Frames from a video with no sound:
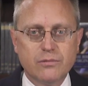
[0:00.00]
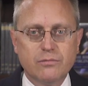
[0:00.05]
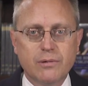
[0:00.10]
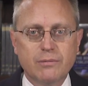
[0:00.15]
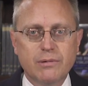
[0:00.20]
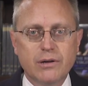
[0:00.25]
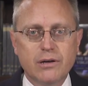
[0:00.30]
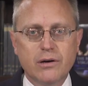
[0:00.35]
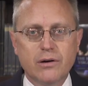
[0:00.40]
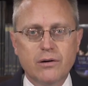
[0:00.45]
When
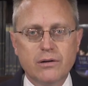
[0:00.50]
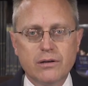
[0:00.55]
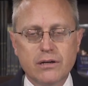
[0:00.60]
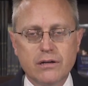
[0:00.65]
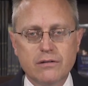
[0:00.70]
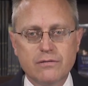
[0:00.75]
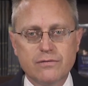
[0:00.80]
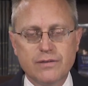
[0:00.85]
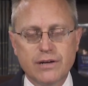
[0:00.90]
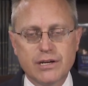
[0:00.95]
we go to
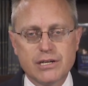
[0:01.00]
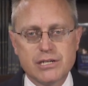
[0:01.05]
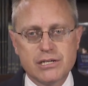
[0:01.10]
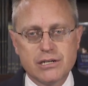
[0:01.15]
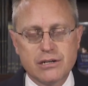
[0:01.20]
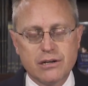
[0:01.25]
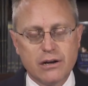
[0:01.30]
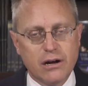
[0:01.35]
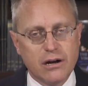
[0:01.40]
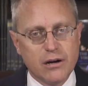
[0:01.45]

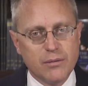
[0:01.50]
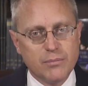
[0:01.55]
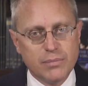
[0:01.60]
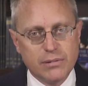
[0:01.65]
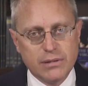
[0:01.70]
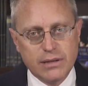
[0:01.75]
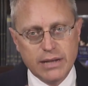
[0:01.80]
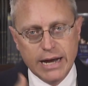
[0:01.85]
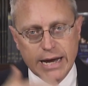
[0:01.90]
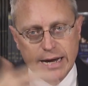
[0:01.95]
confession, our
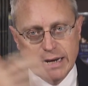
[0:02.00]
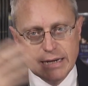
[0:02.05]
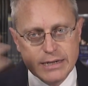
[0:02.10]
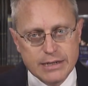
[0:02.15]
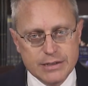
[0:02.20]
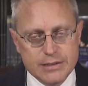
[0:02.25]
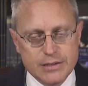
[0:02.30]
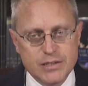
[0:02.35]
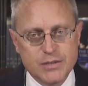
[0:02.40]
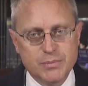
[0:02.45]

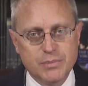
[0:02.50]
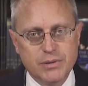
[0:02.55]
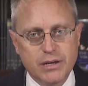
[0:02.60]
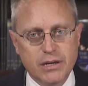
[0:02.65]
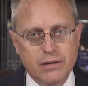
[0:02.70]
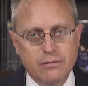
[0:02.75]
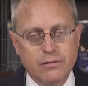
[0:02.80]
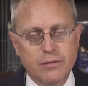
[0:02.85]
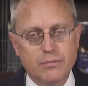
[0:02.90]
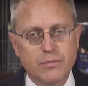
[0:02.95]
blindness is
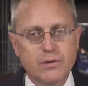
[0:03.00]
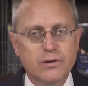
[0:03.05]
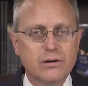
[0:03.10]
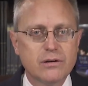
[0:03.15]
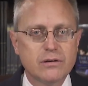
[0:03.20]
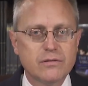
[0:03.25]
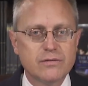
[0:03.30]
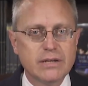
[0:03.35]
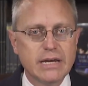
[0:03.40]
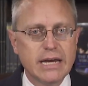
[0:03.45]
being
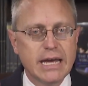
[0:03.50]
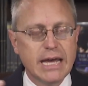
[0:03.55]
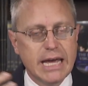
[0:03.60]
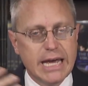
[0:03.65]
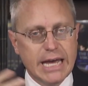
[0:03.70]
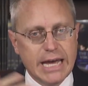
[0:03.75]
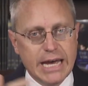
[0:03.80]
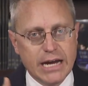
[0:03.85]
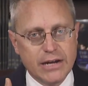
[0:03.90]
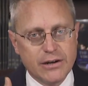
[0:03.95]
removed
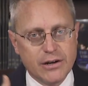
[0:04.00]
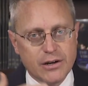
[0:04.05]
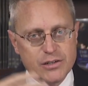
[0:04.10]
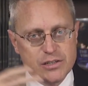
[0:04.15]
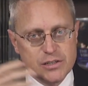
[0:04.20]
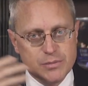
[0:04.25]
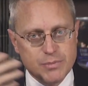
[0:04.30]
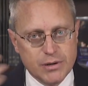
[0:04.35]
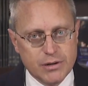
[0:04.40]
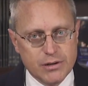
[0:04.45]
and our
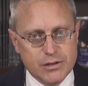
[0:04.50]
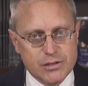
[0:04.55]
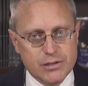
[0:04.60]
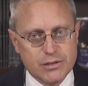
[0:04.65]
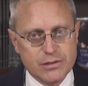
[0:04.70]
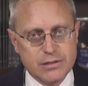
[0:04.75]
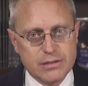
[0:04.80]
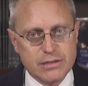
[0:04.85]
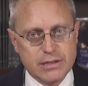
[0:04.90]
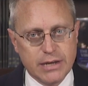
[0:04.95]

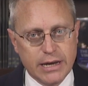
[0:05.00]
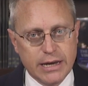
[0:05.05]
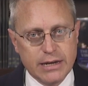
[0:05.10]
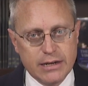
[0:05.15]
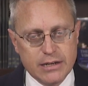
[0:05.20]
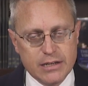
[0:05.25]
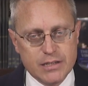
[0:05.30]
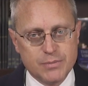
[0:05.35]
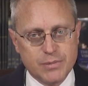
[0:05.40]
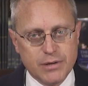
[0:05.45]
spiritual
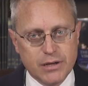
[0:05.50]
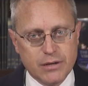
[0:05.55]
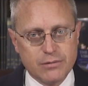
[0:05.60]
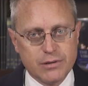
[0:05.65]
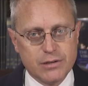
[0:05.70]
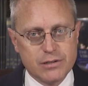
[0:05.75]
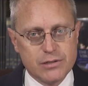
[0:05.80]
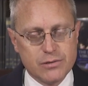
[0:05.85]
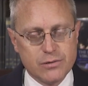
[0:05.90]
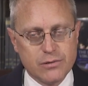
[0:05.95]
sight is being
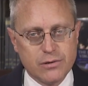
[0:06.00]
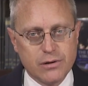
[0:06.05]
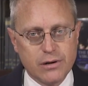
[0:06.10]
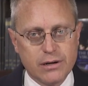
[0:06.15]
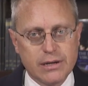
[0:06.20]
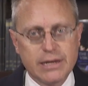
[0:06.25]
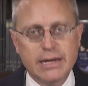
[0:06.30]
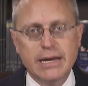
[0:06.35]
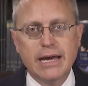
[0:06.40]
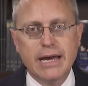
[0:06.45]
restored.